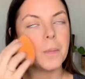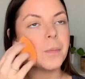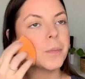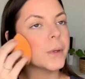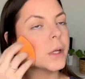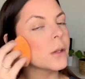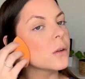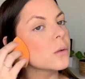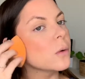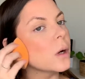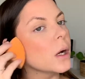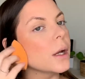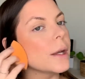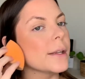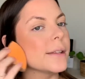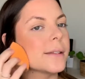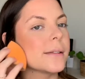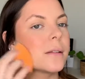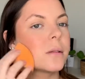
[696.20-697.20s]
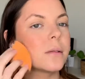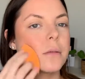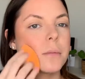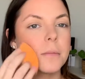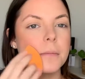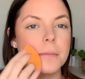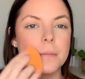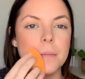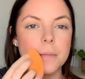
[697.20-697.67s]
Otherwise,
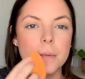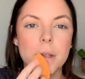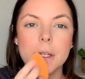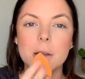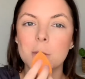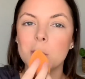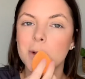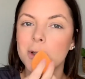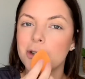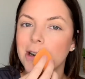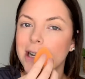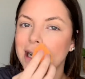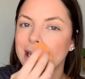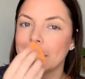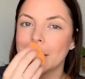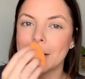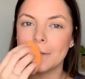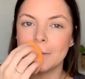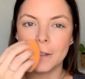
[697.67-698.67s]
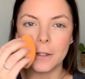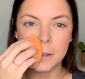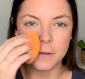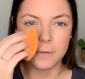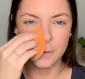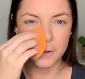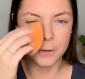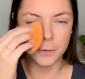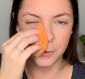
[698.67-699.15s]
it will dry and leave lots of
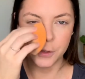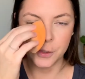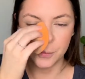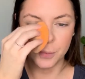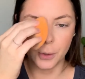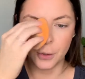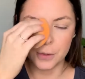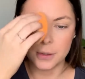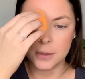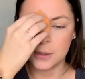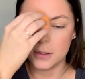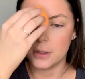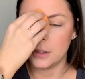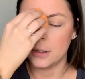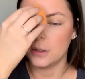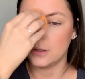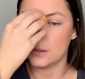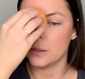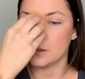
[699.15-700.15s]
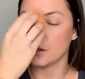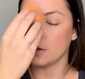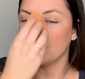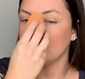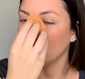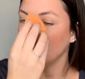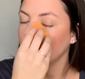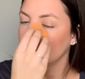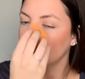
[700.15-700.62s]
little spots. It's not a
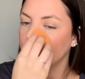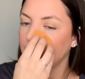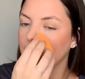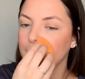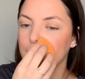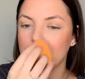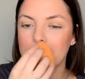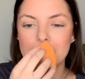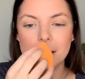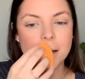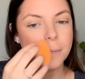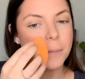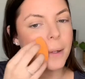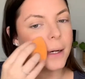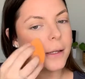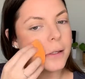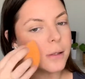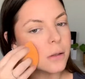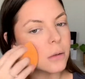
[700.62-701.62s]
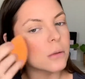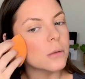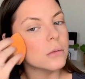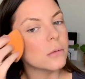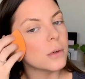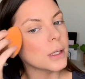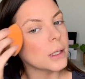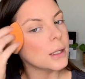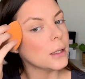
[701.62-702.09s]
very fine mess, but I still
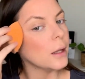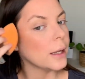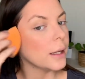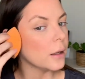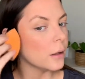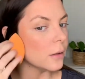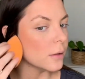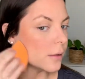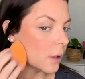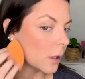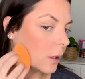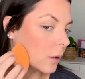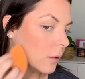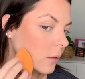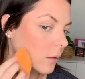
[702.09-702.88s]
really like using it.